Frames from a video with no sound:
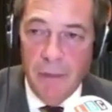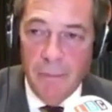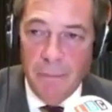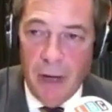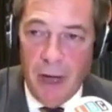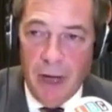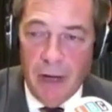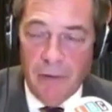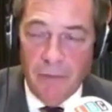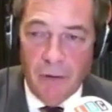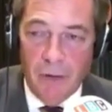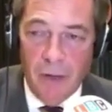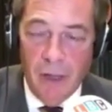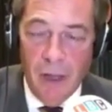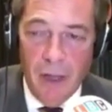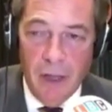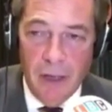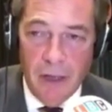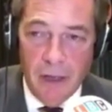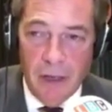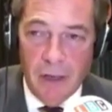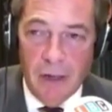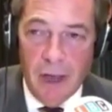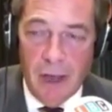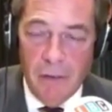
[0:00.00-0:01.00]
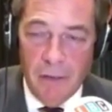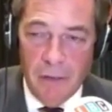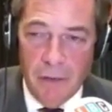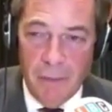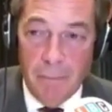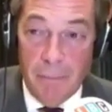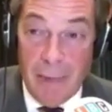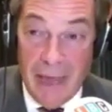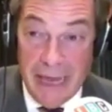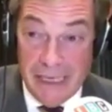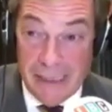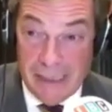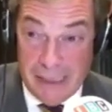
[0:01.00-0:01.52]
Pavel, you know,
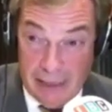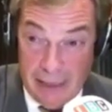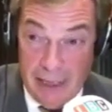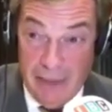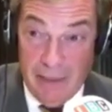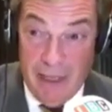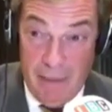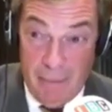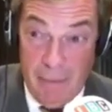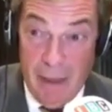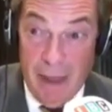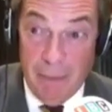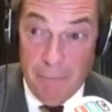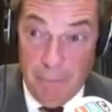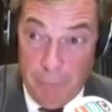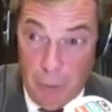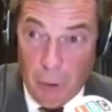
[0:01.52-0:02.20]
that basically they're being